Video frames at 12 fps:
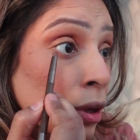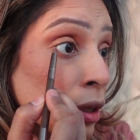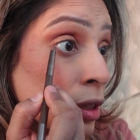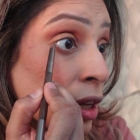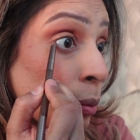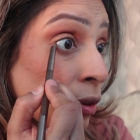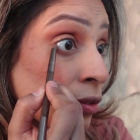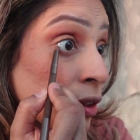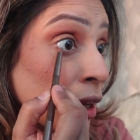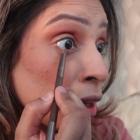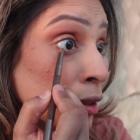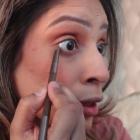Tap off
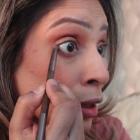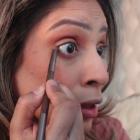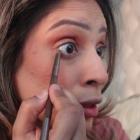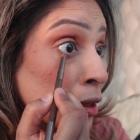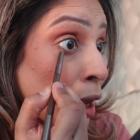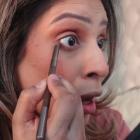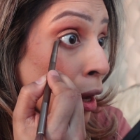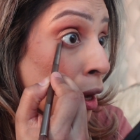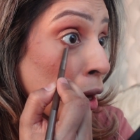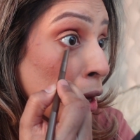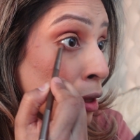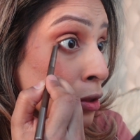the excess
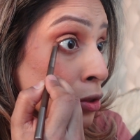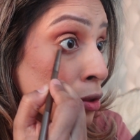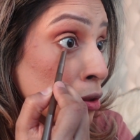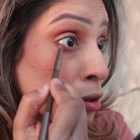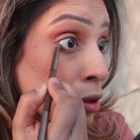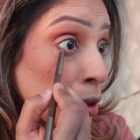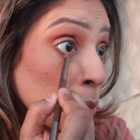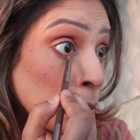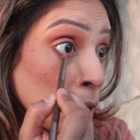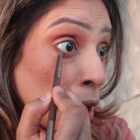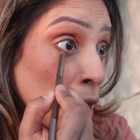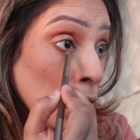and just
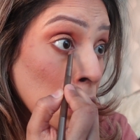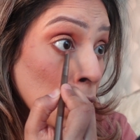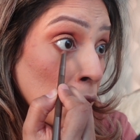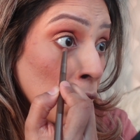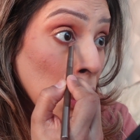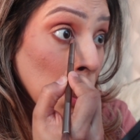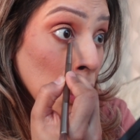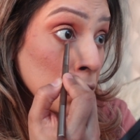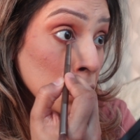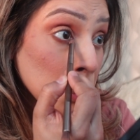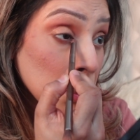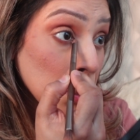apply
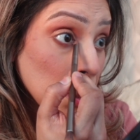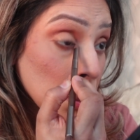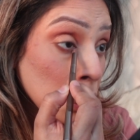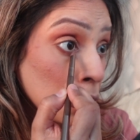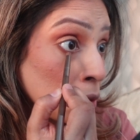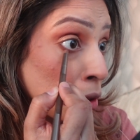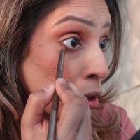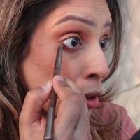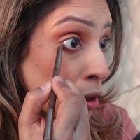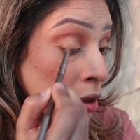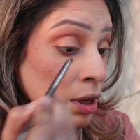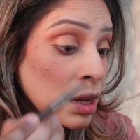at the lower
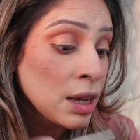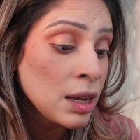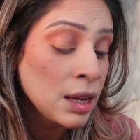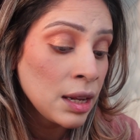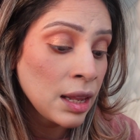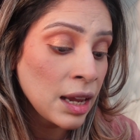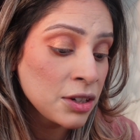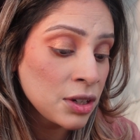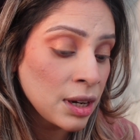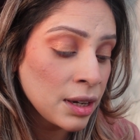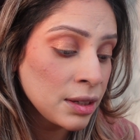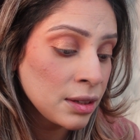lash
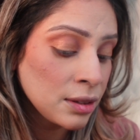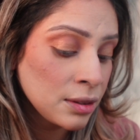line.